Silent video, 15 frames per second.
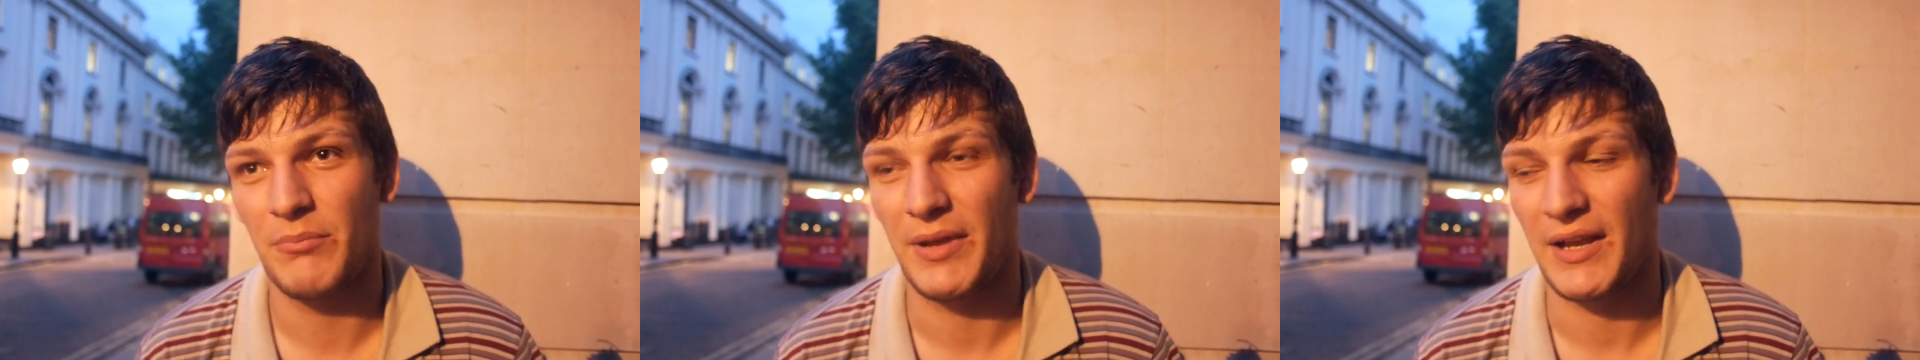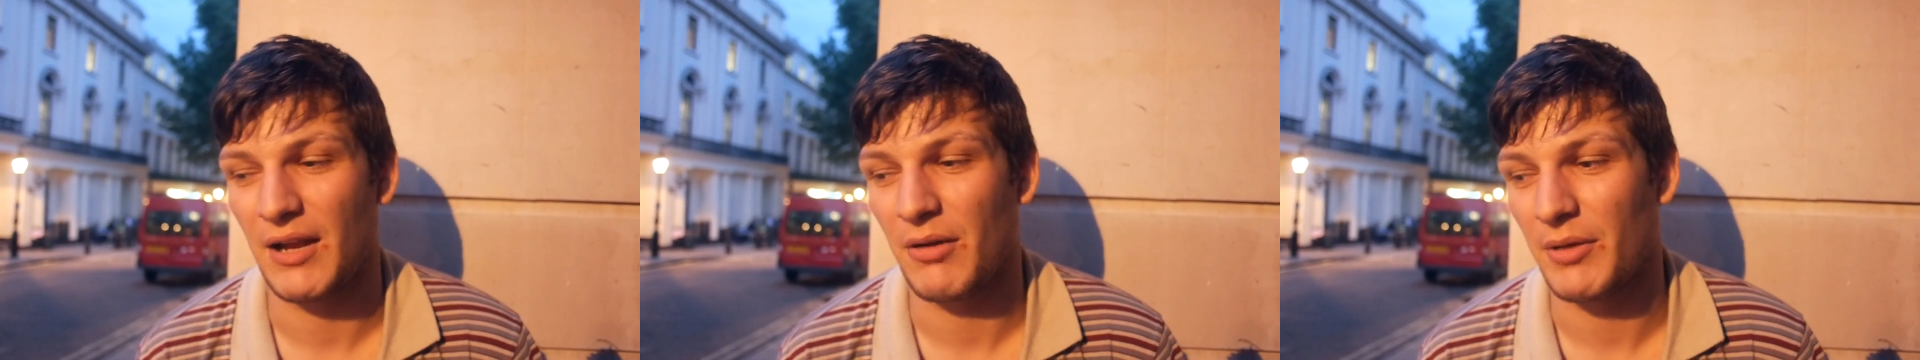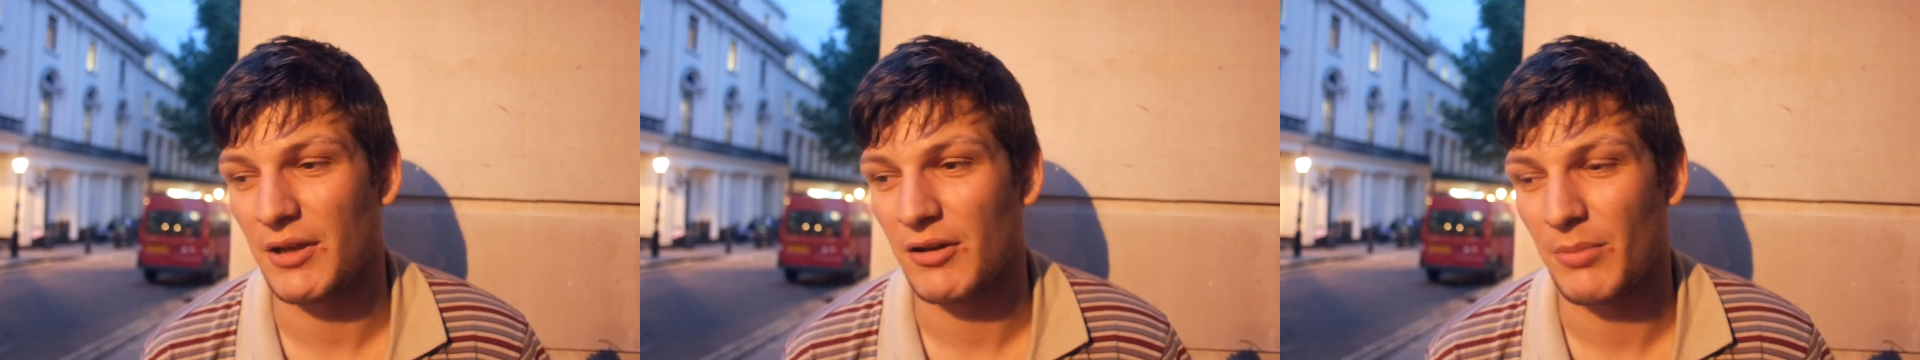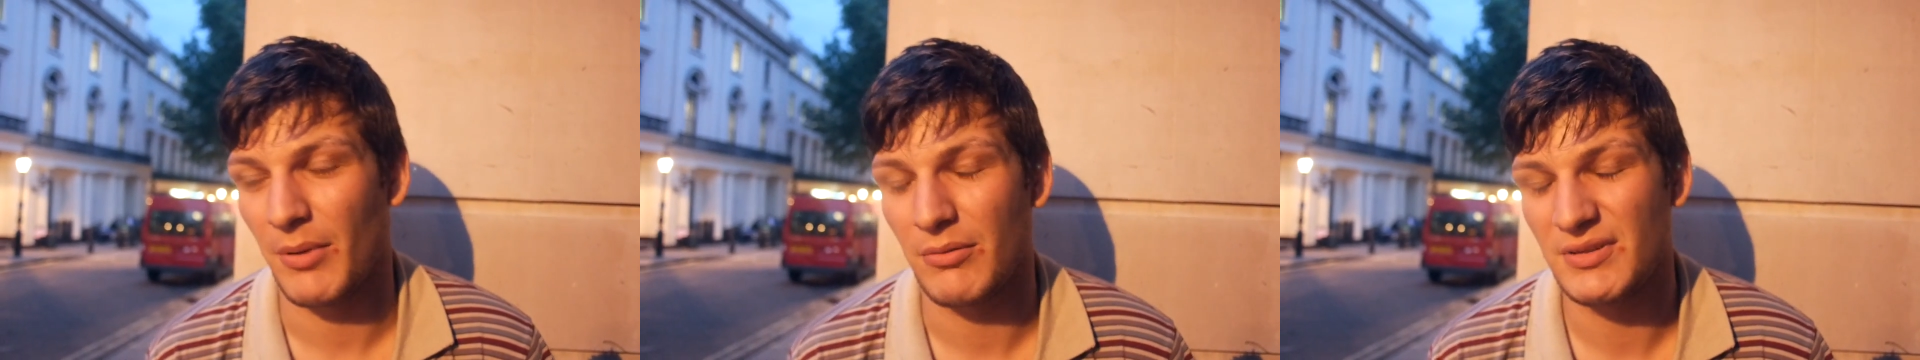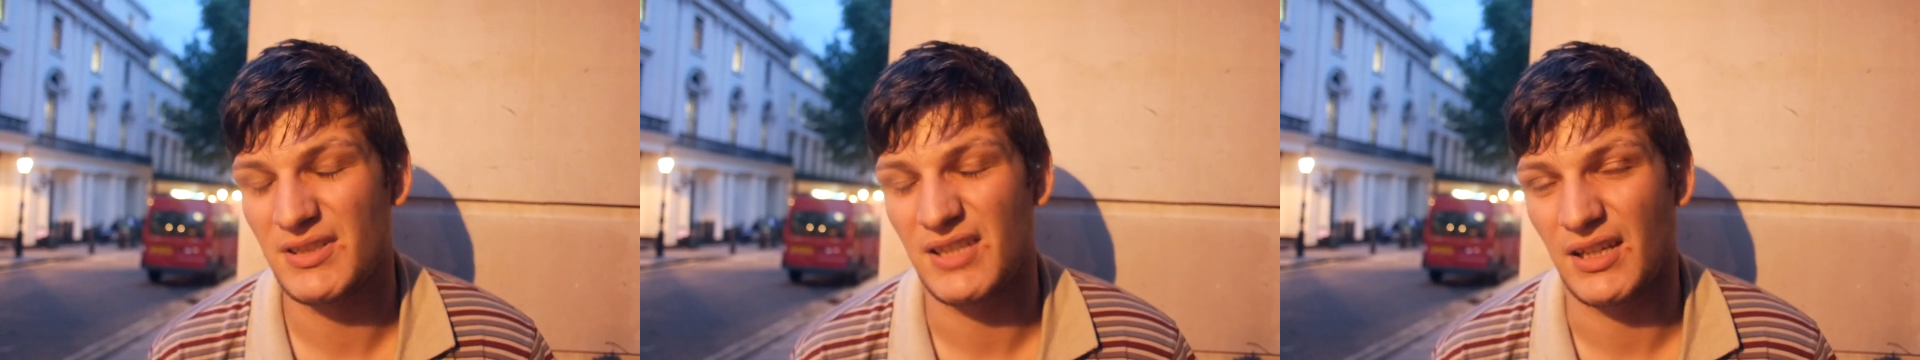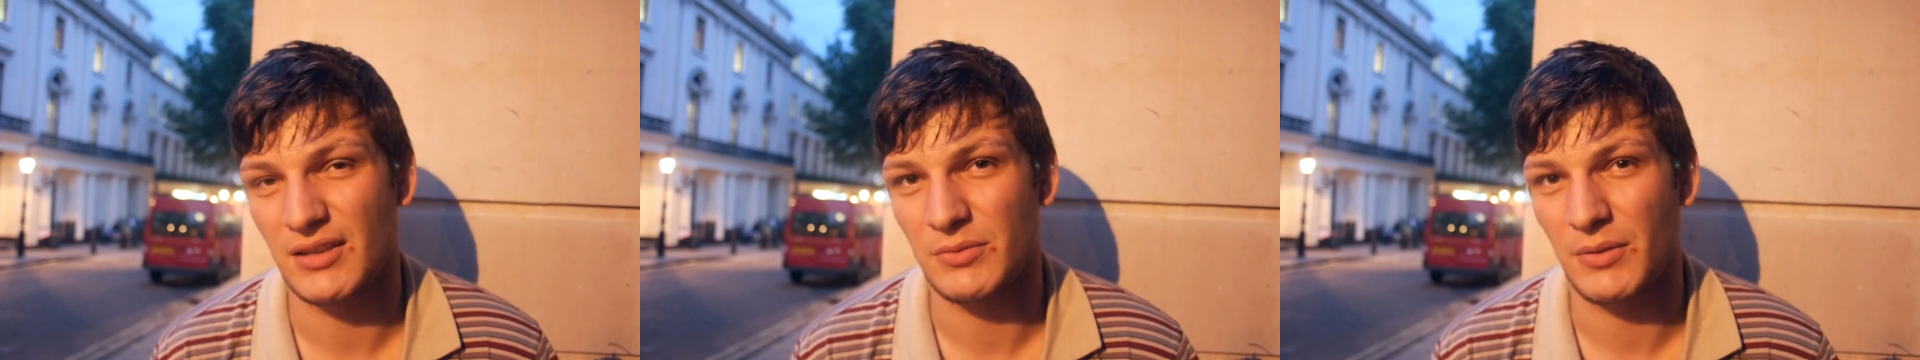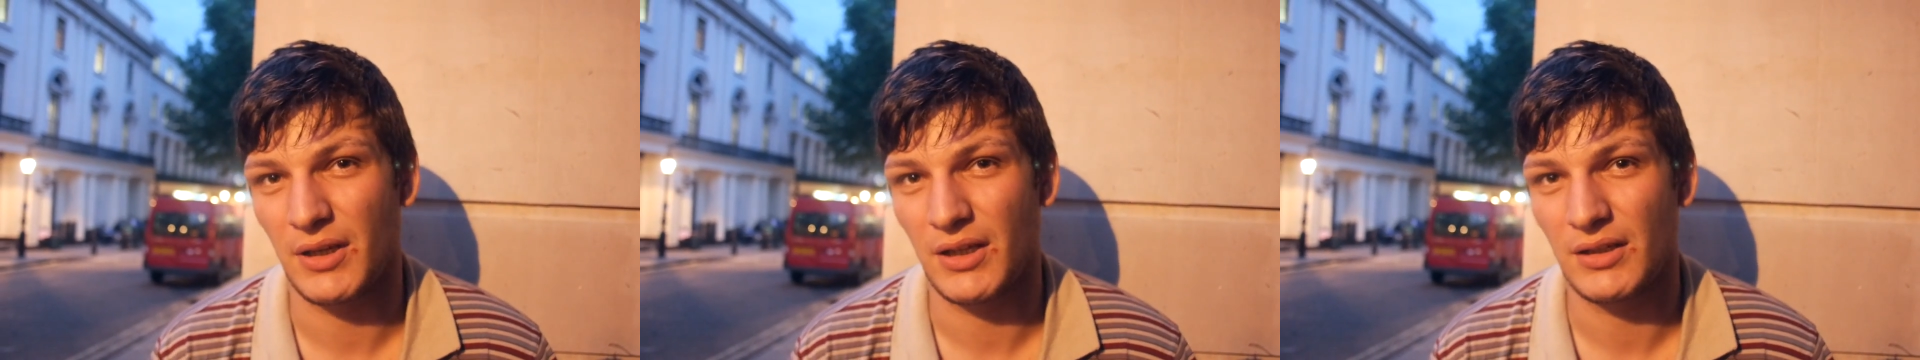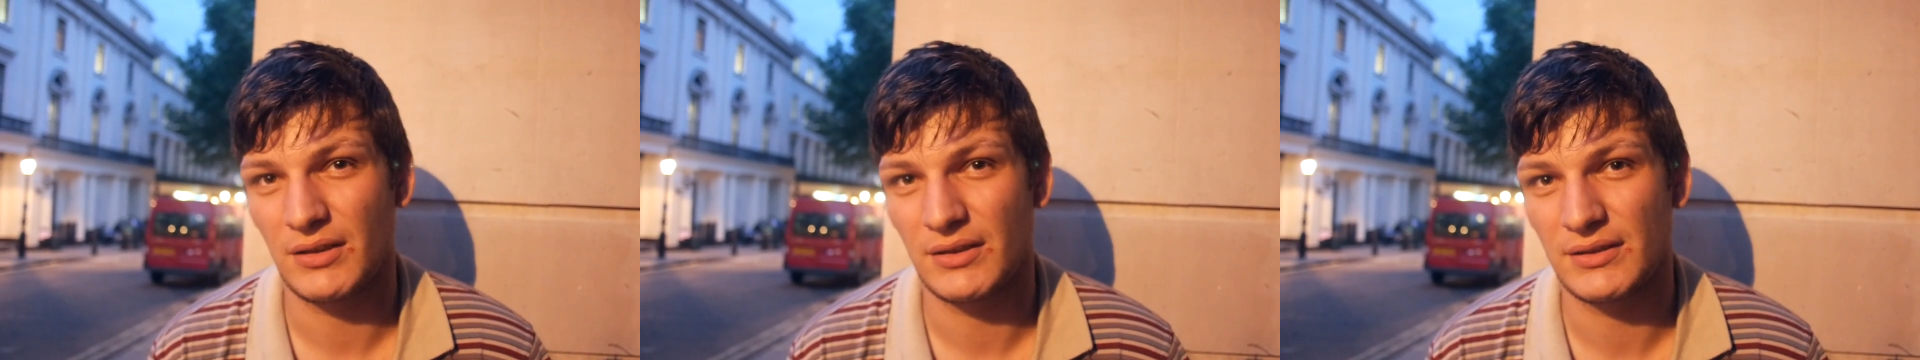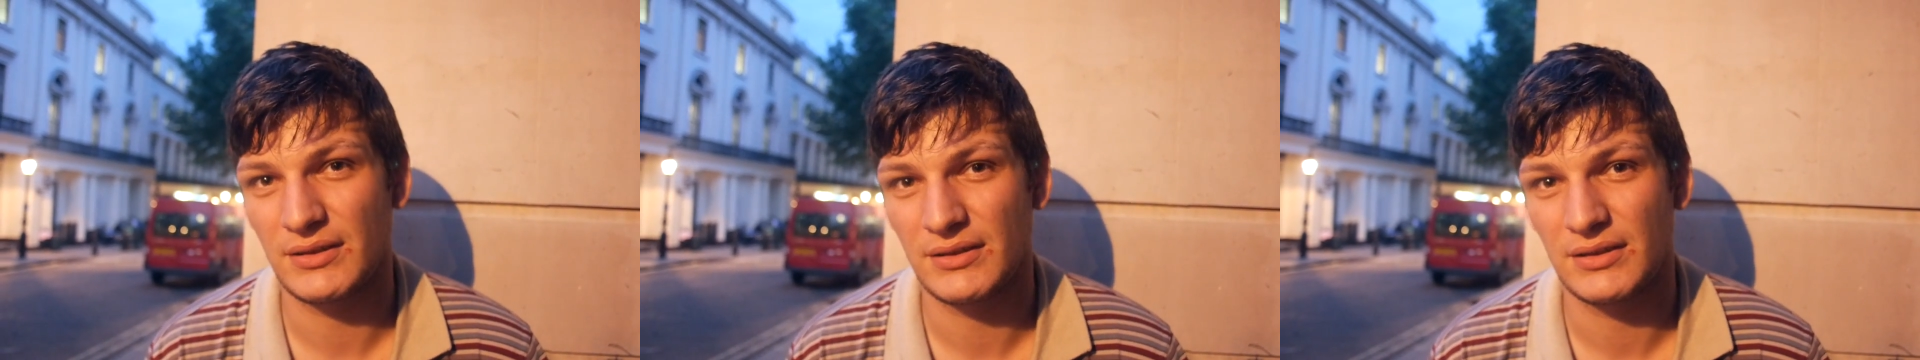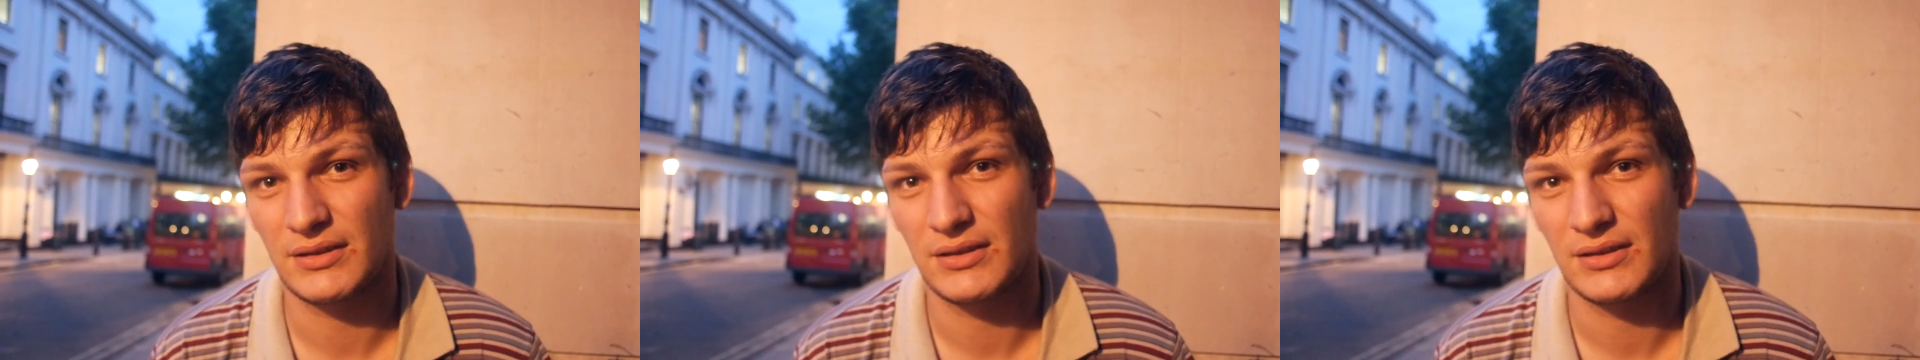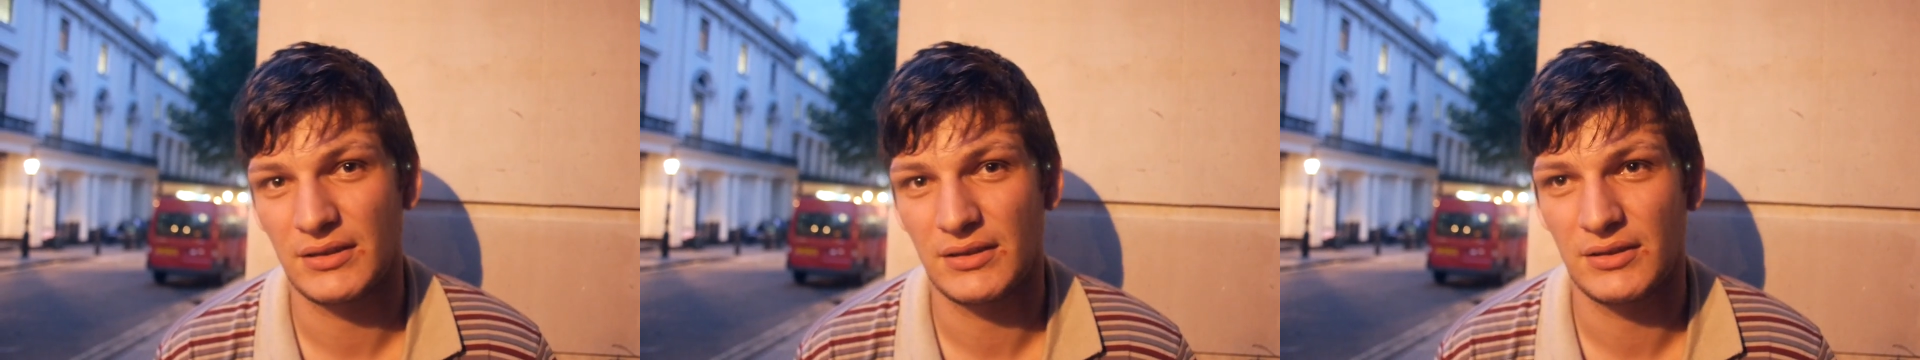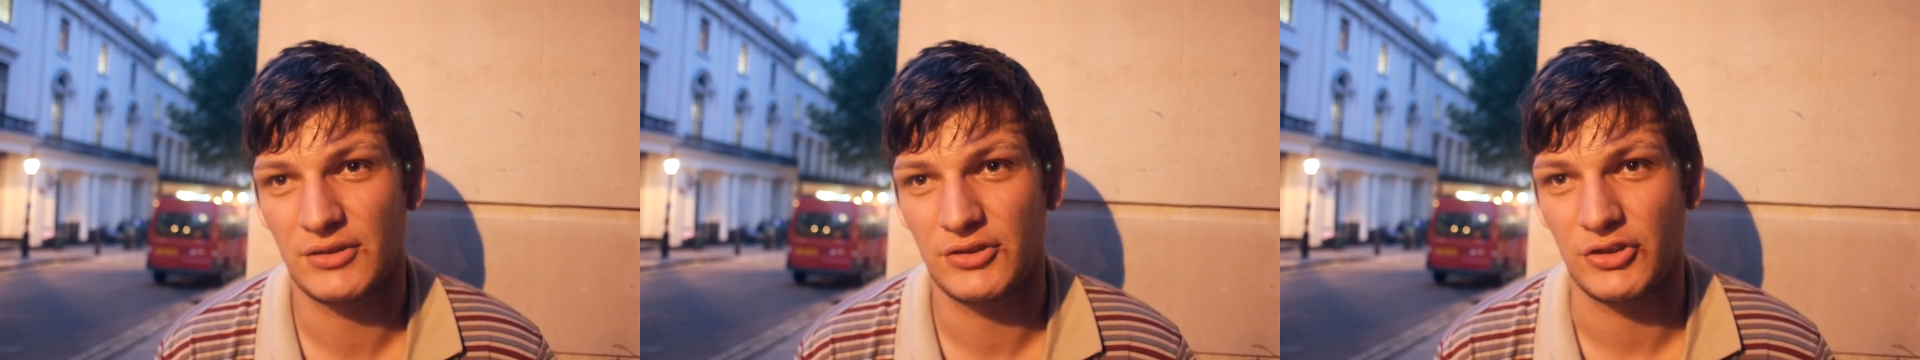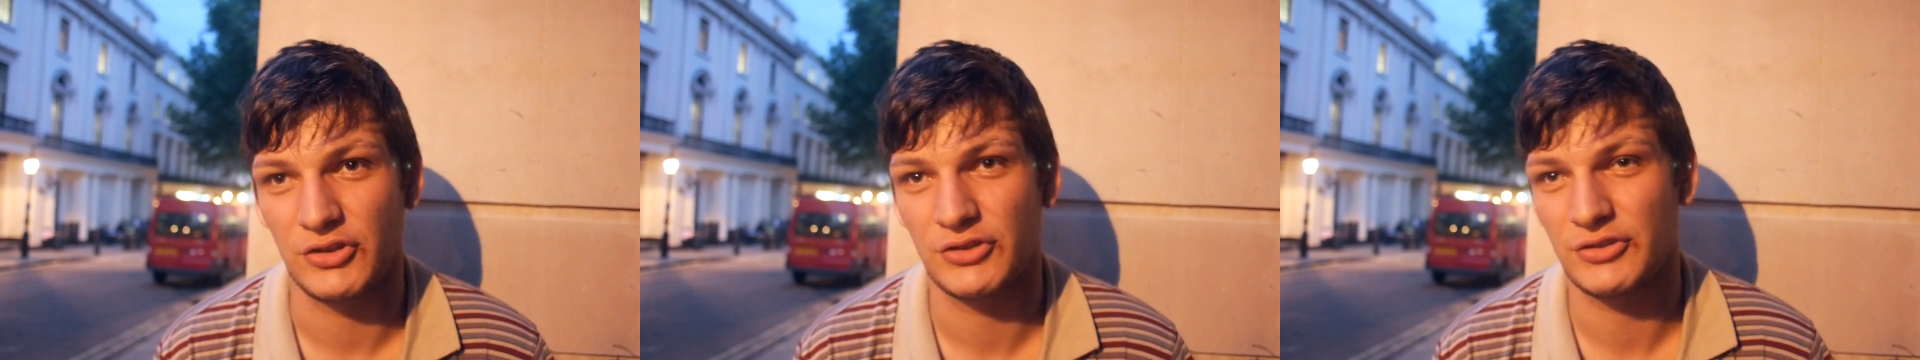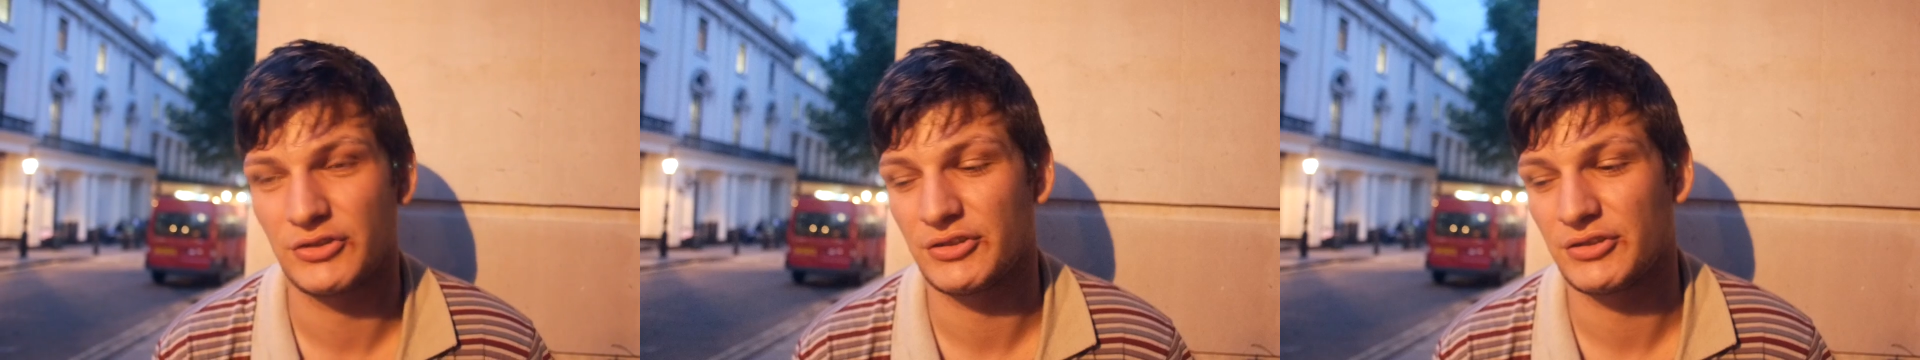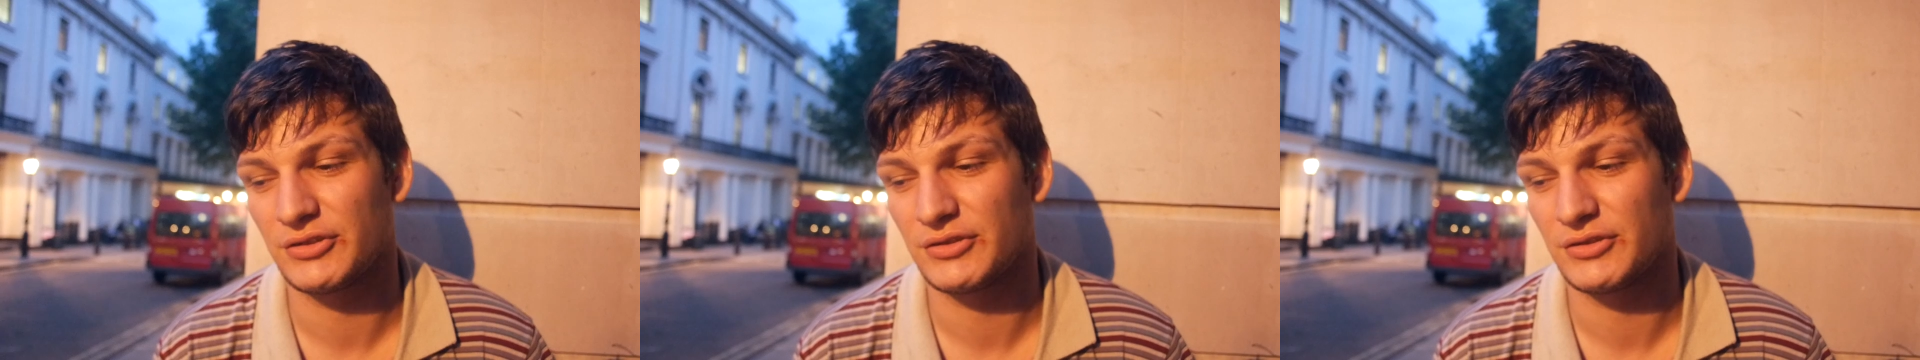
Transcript: Been out here about six weeks, just